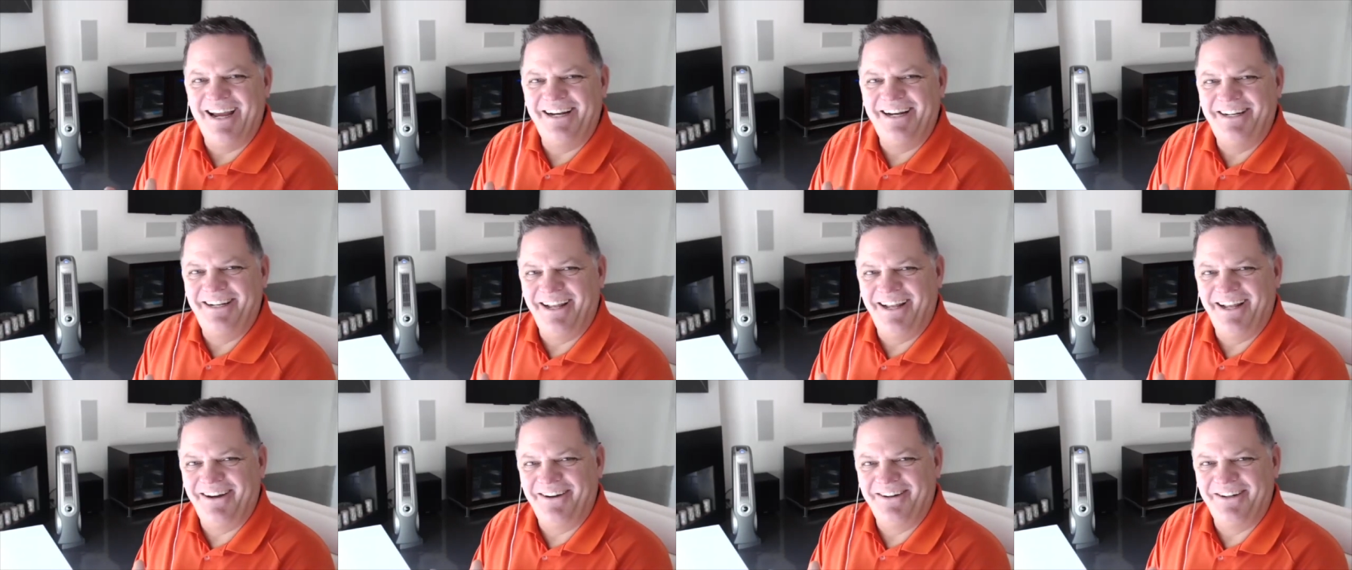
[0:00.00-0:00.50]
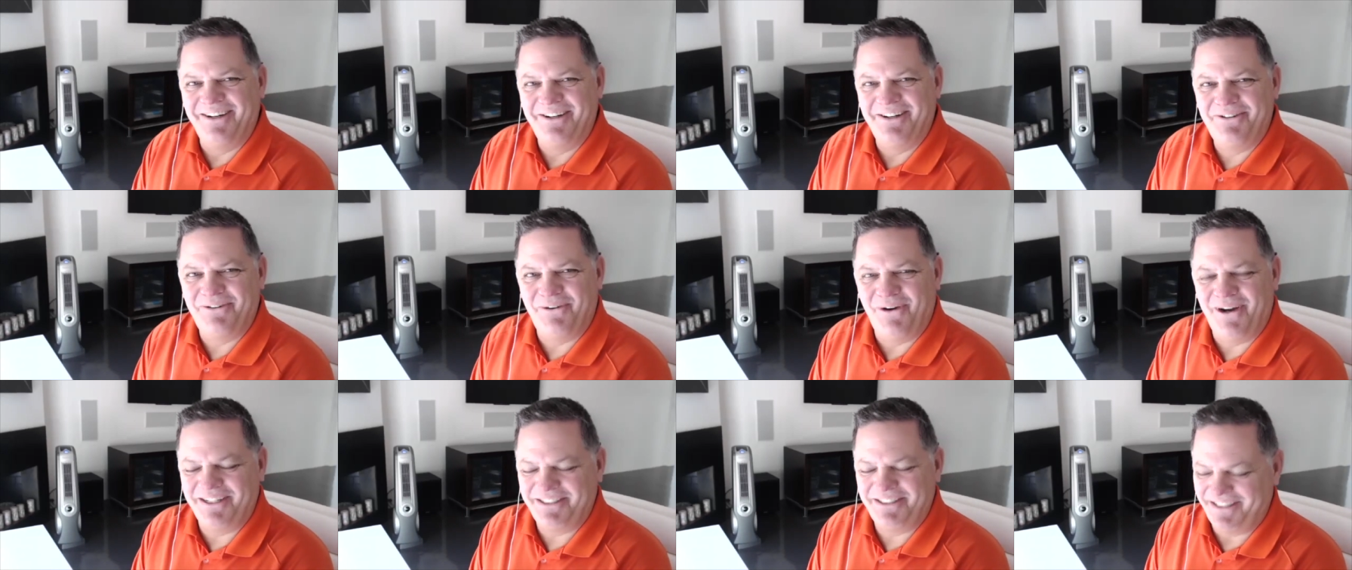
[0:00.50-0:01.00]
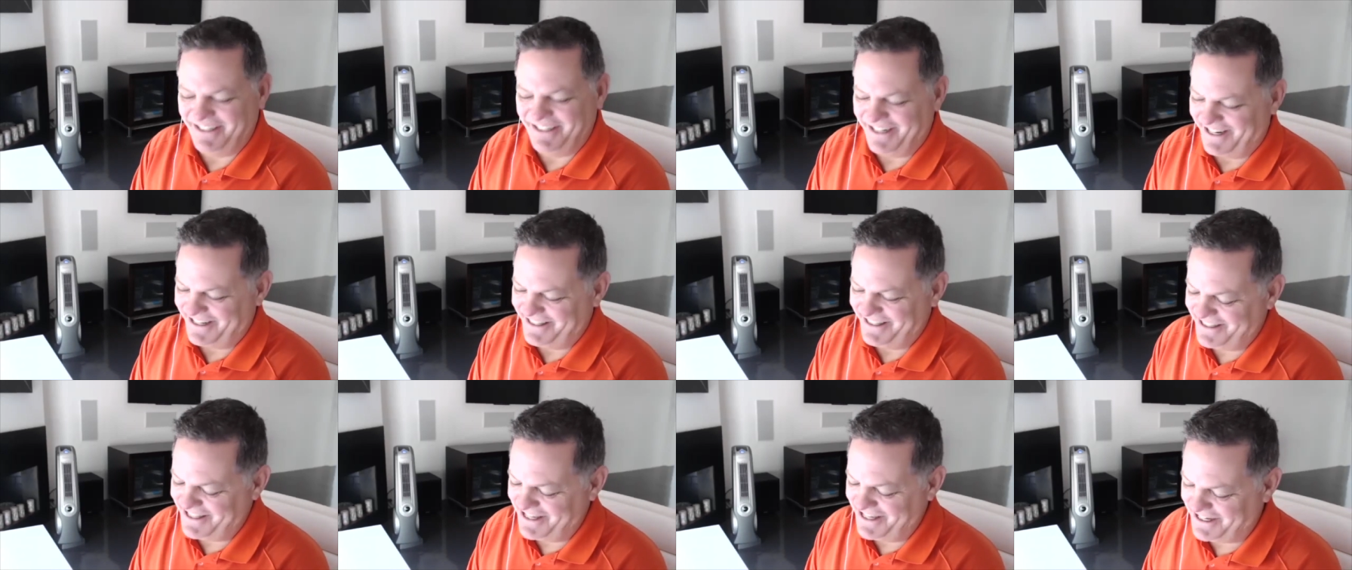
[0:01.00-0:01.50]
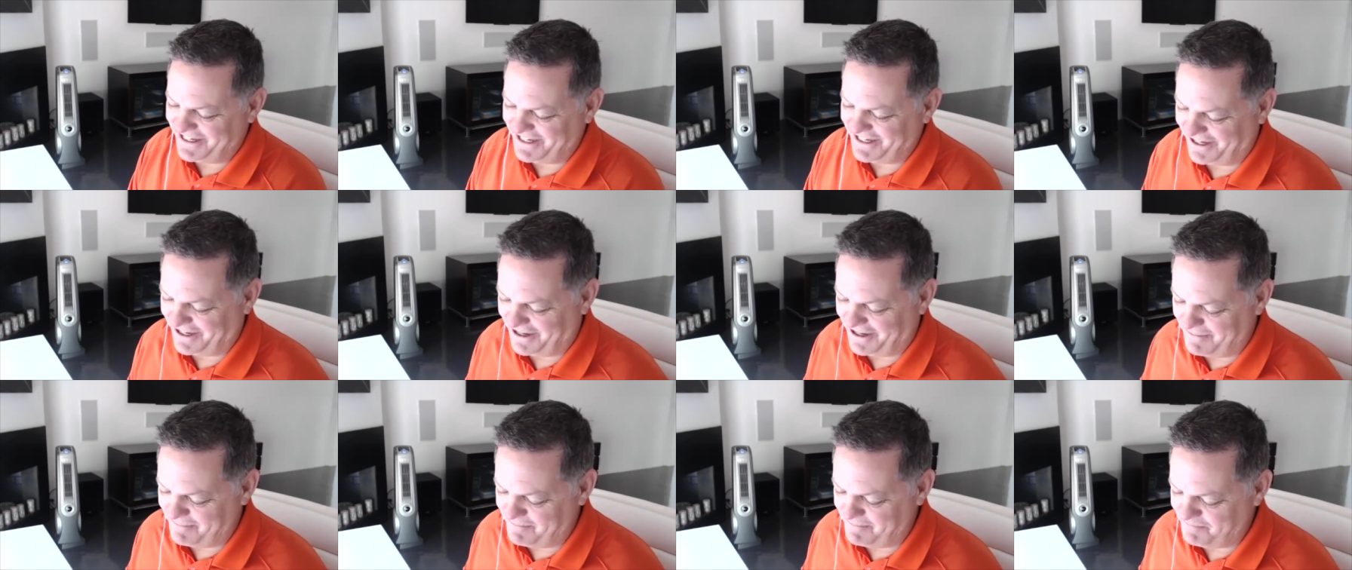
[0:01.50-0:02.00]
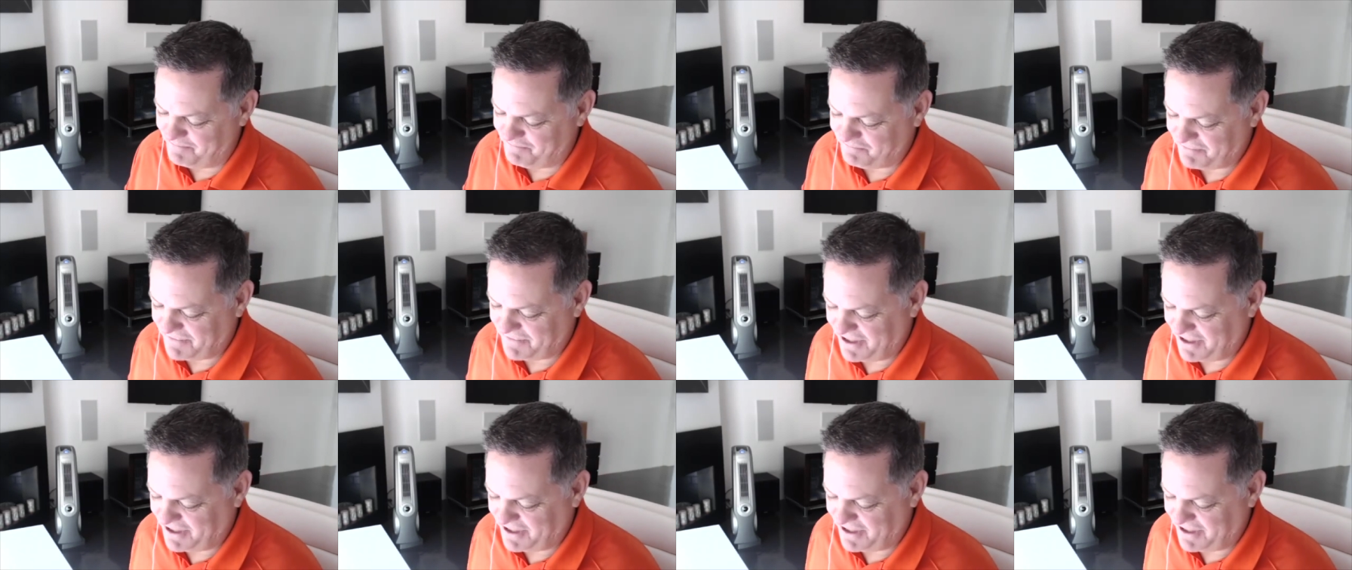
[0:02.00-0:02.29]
good question. I think um,